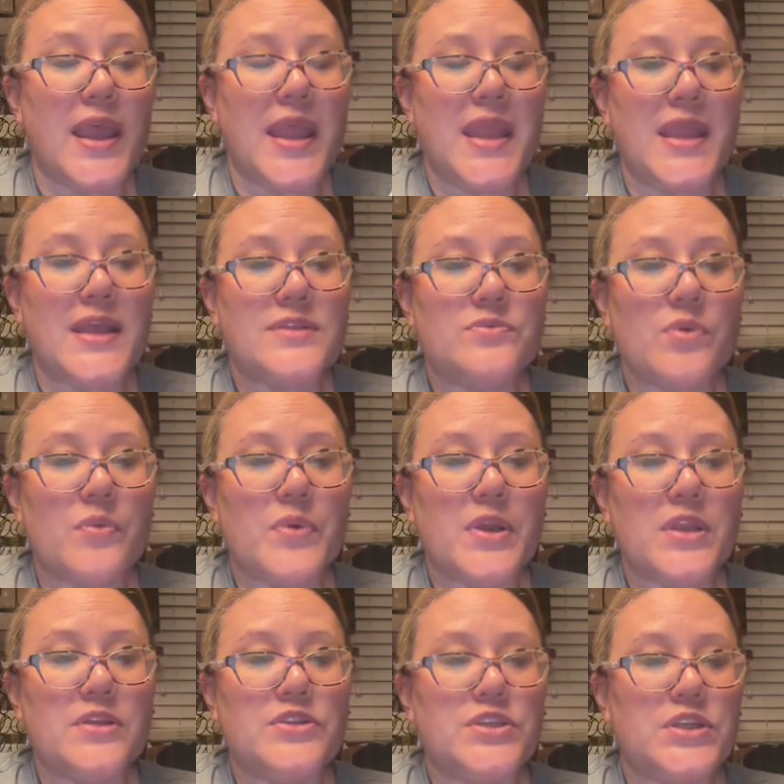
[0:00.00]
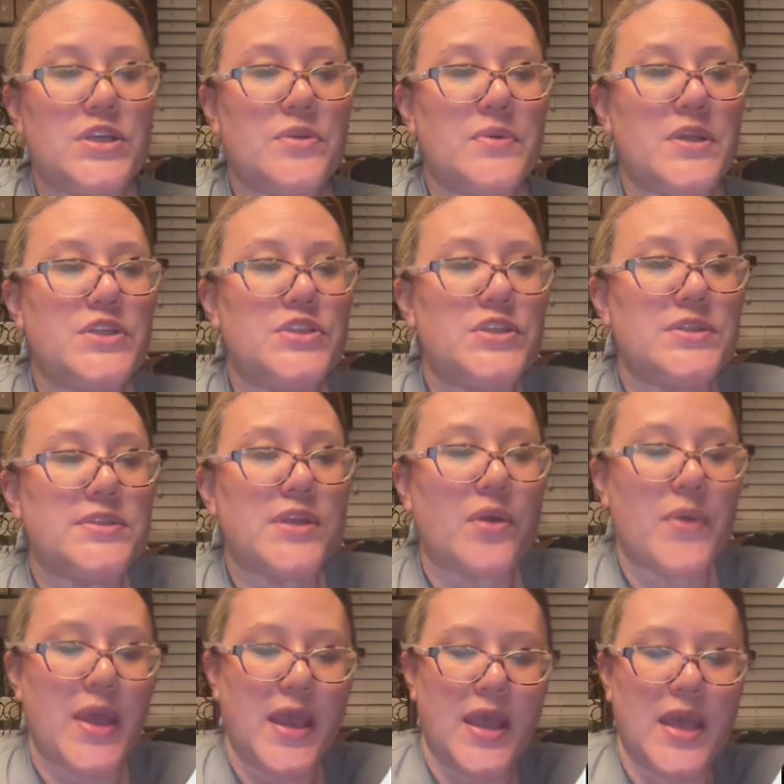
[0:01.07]
and what we're going to do is just
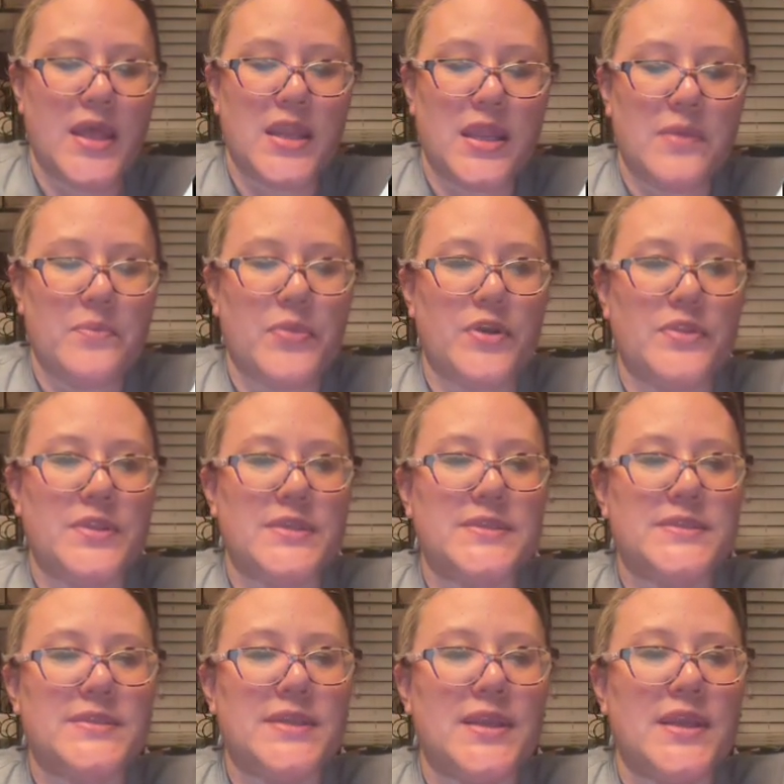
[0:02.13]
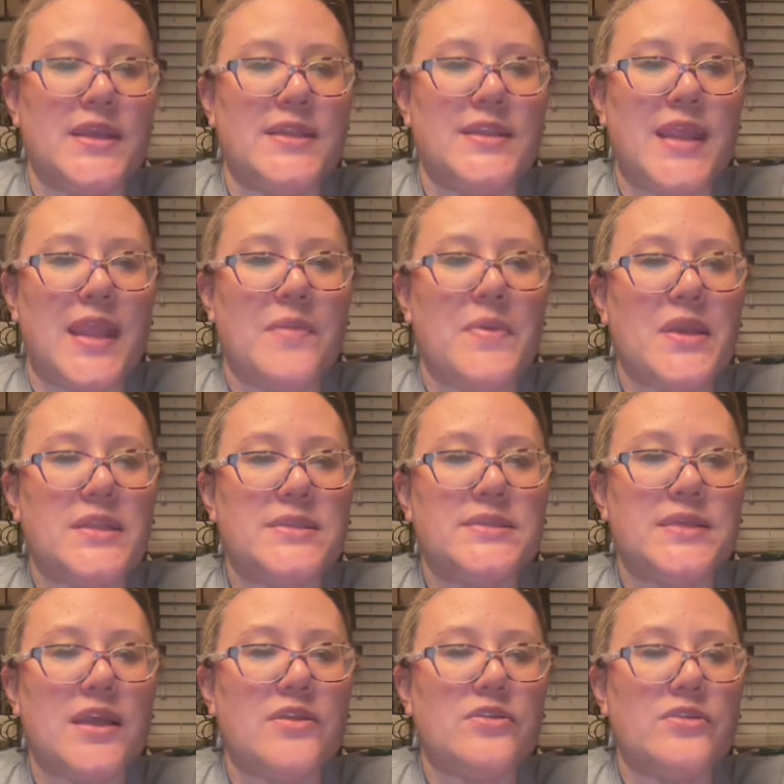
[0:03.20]
go ahead and put this, name it
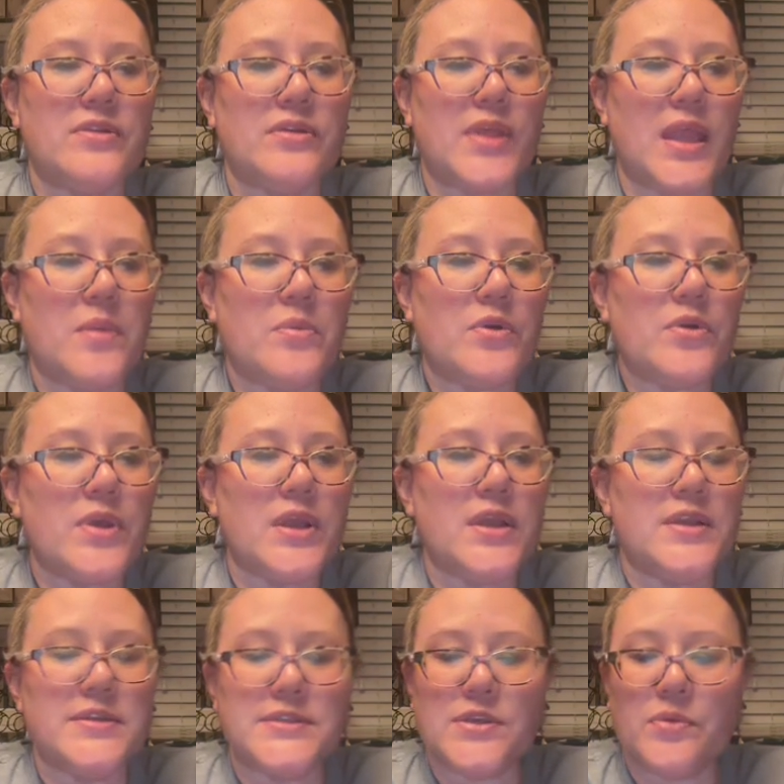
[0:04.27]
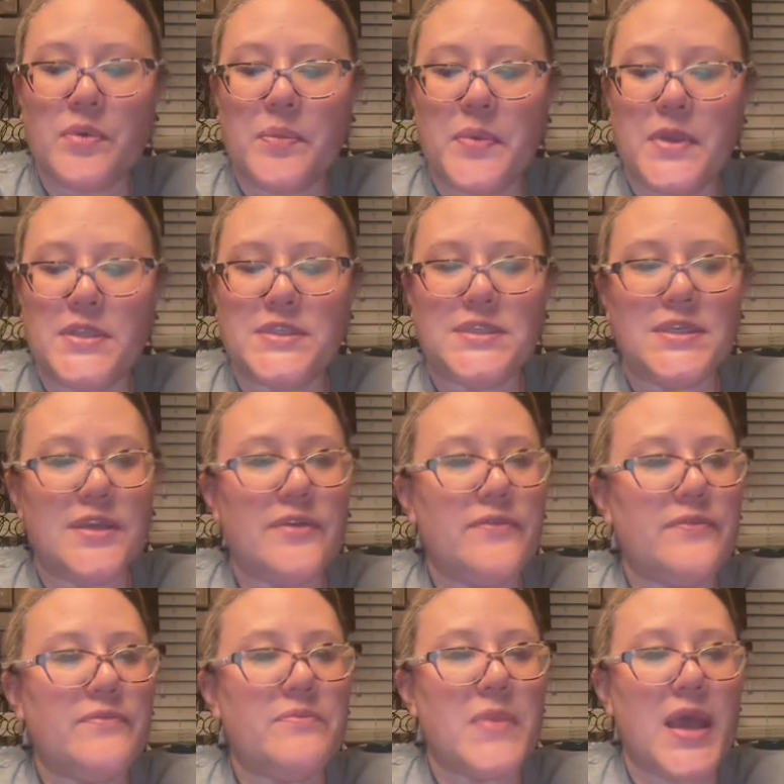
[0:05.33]
under the label. So we'll put
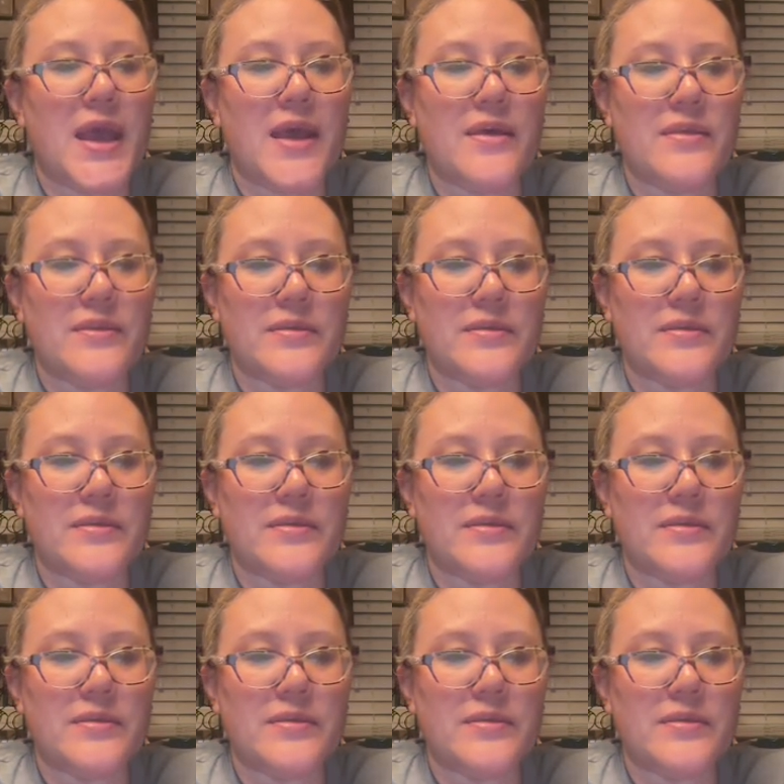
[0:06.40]
diff math,